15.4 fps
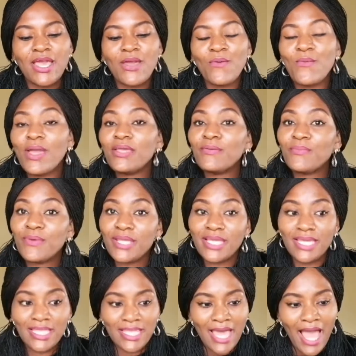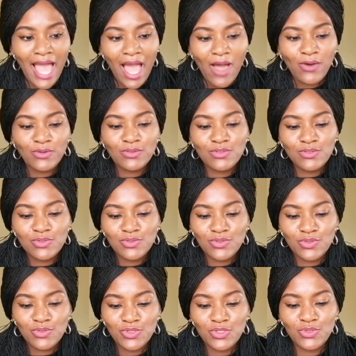when you bring it out
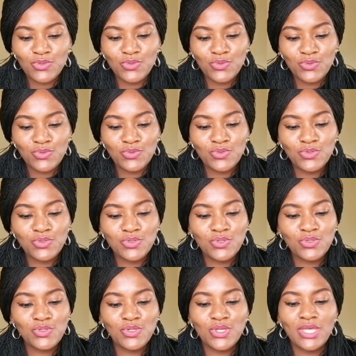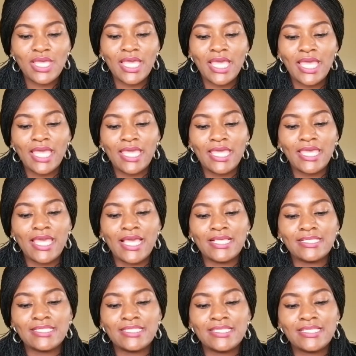to use,
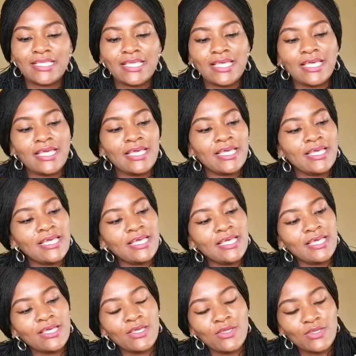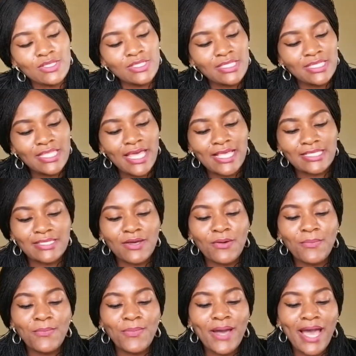yes, you see there's
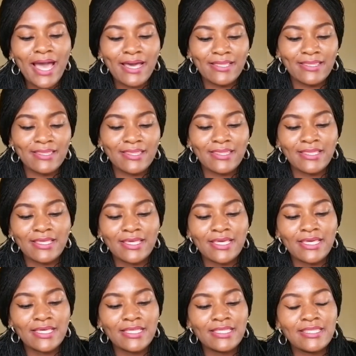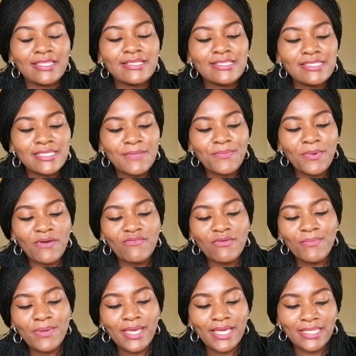a path. The tip of the
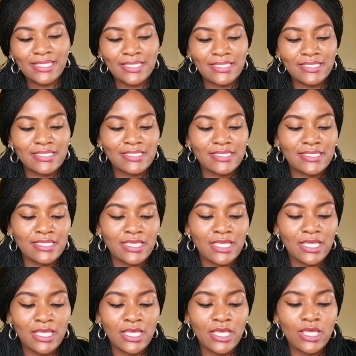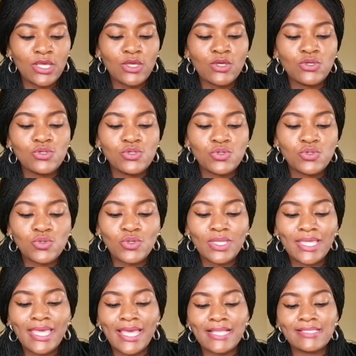penis
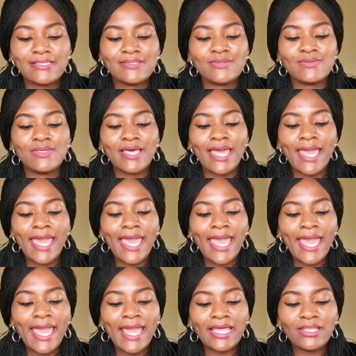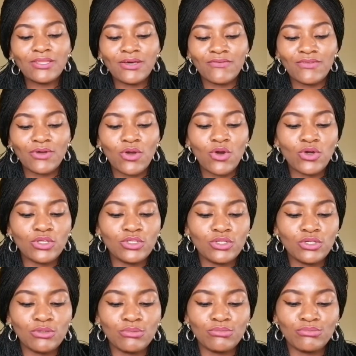shouldn't get to the end of the
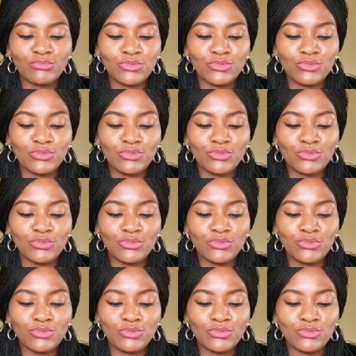condom.